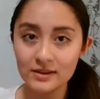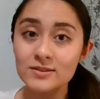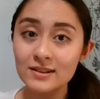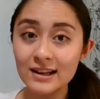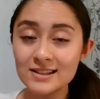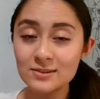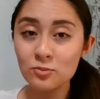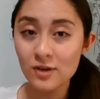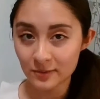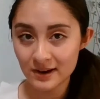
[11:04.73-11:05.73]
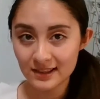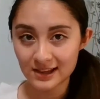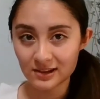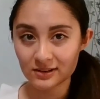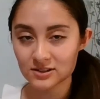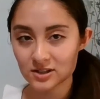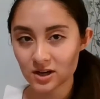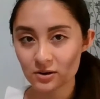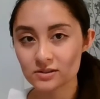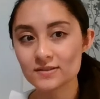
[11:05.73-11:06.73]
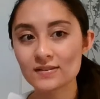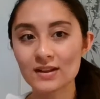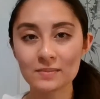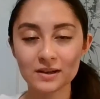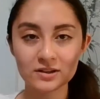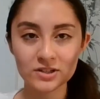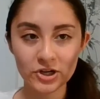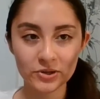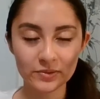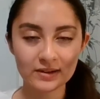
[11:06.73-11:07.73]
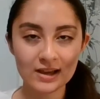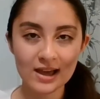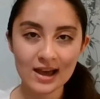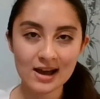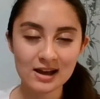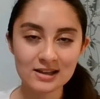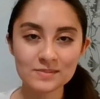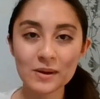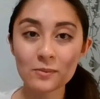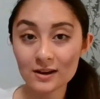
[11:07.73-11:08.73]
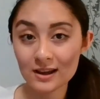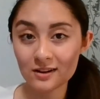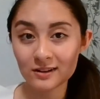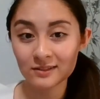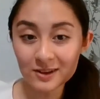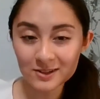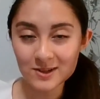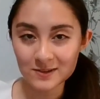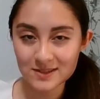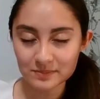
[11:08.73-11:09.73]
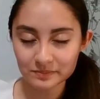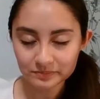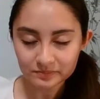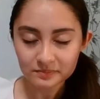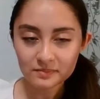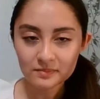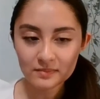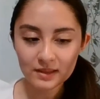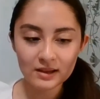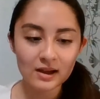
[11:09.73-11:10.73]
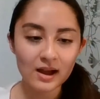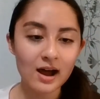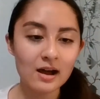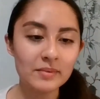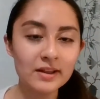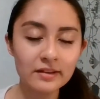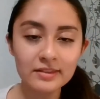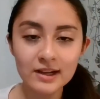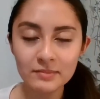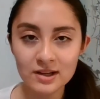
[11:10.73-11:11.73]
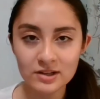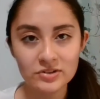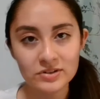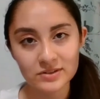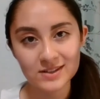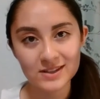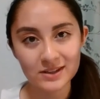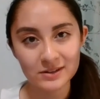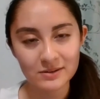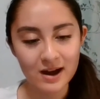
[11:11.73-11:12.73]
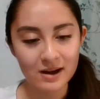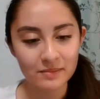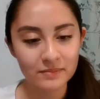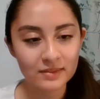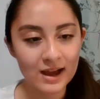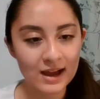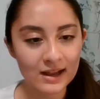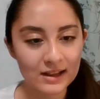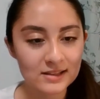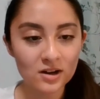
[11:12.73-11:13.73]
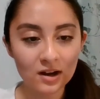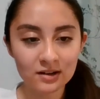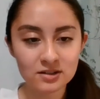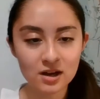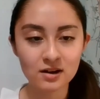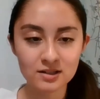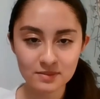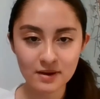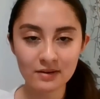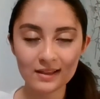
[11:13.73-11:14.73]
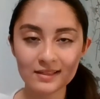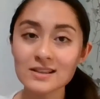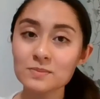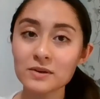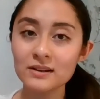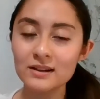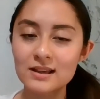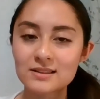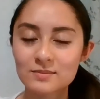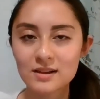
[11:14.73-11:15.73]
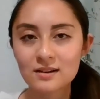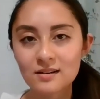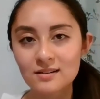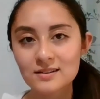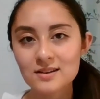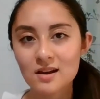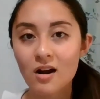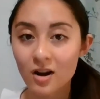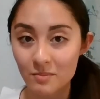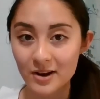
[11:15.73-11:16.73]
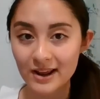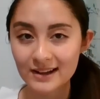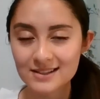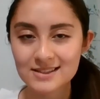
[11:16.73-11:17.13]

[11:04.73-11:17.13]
that is one way that you can start developing your tone uh, is by working on long tones. Um, another thing I'm going to introduce to you um, that is not talked about in this book is something called harmonics.